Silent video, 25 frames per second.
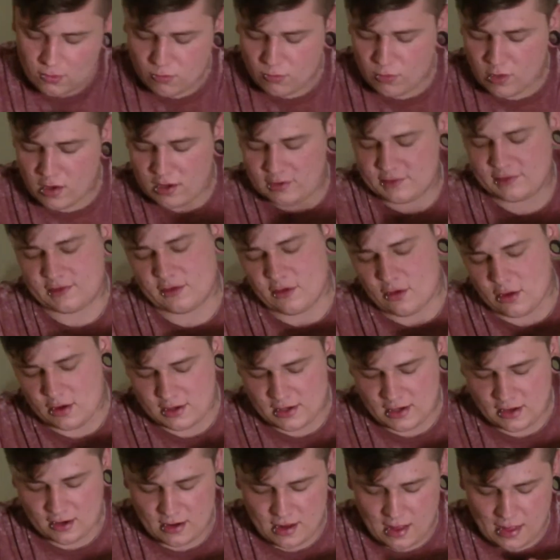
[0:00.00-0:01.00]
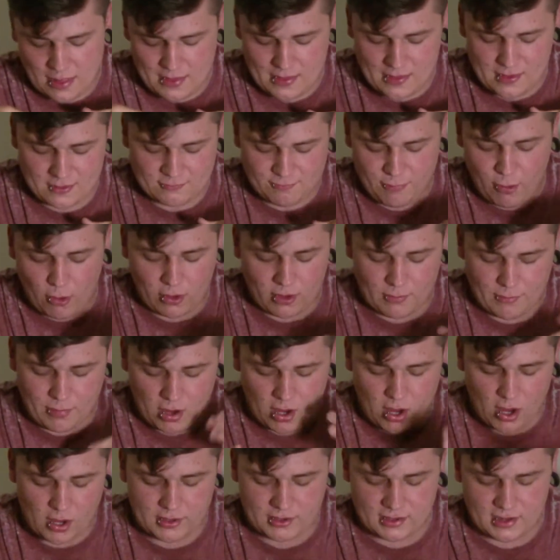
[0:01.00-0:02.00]
What else have we got in here? And then there's a pocket
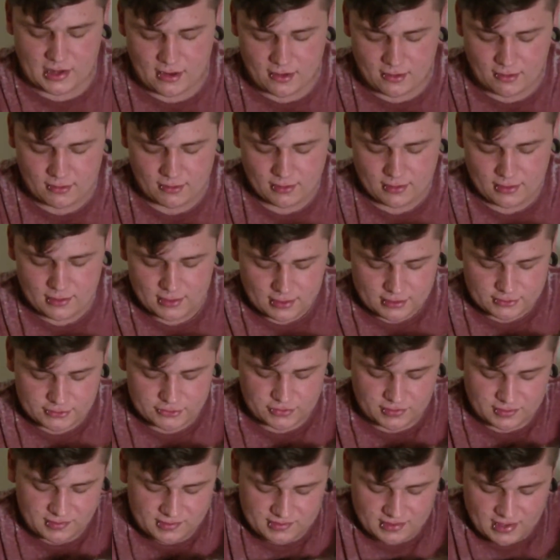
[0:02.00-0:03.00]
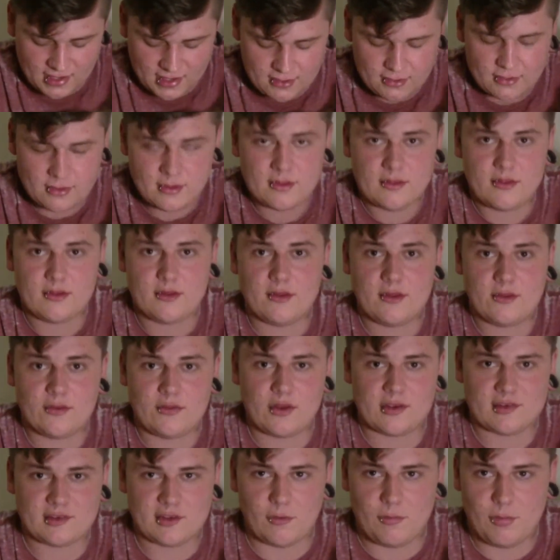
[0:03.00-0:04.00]
behind here, as you can see.
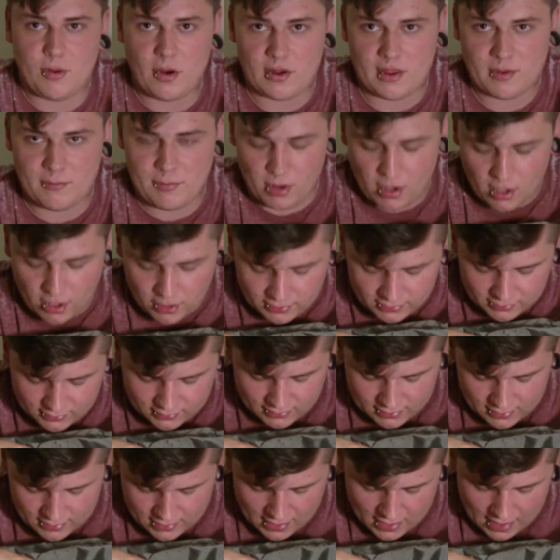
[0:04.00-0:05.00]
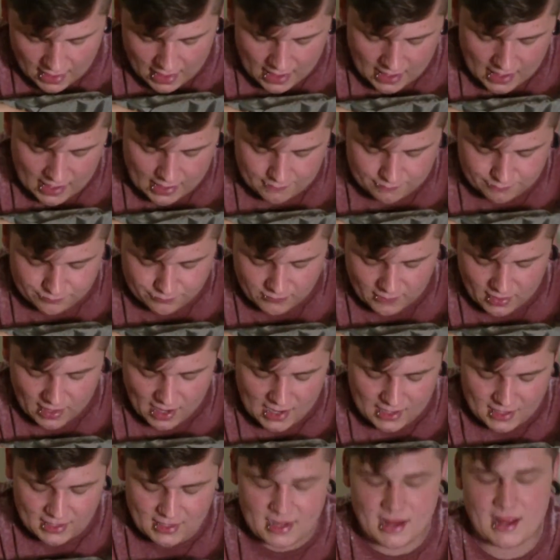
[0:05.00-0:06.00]
Nice little pocket behind.
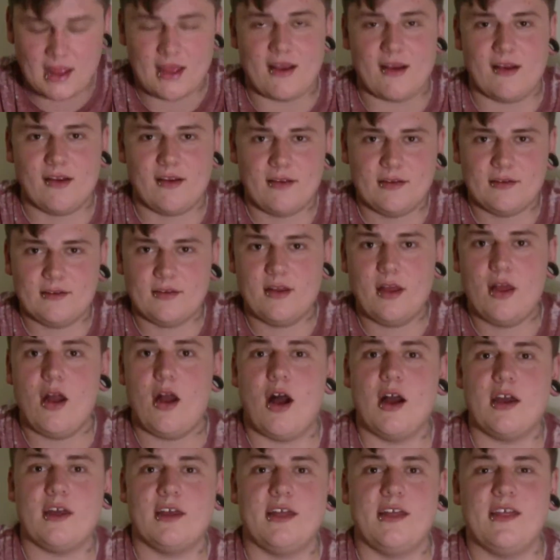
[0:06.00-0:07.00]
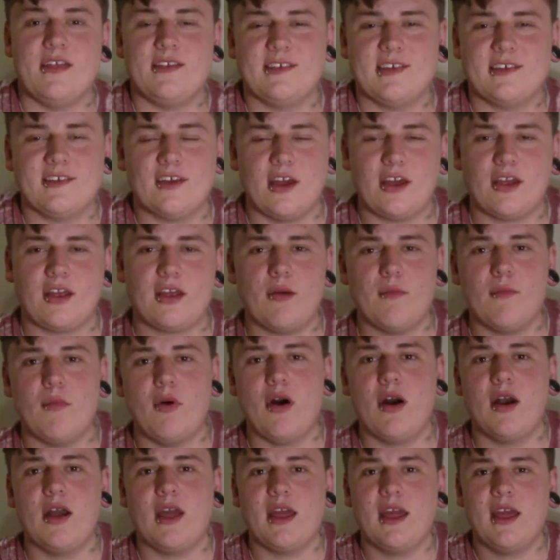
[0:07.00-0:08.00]
And in here, this is like
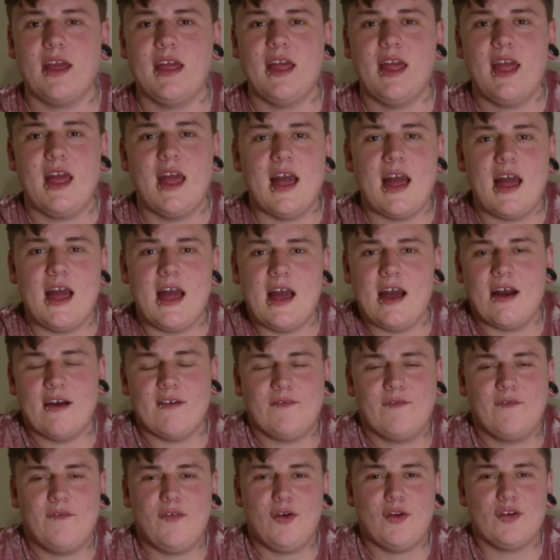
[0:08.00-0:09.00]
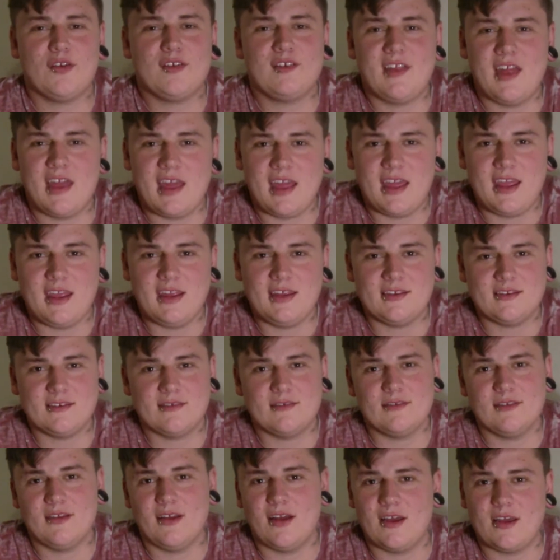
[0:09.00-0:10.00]
my first aid
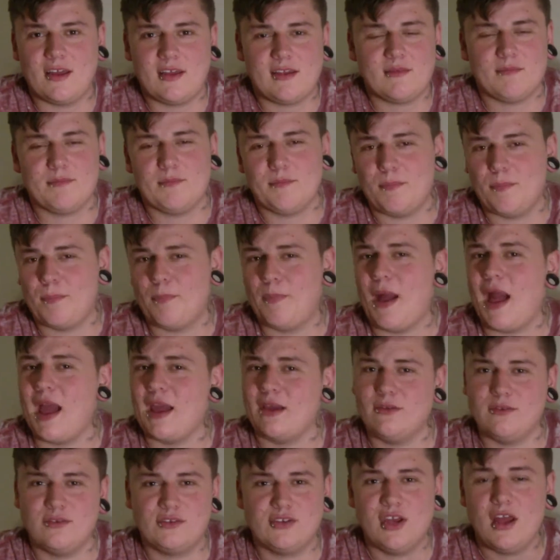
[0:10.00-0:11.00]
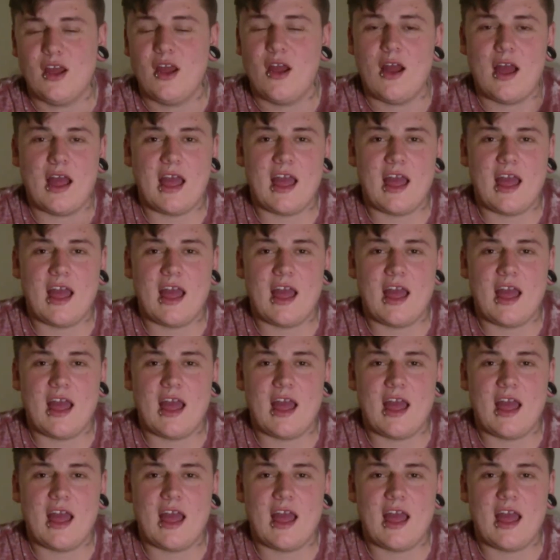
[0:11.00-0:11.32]
pouch.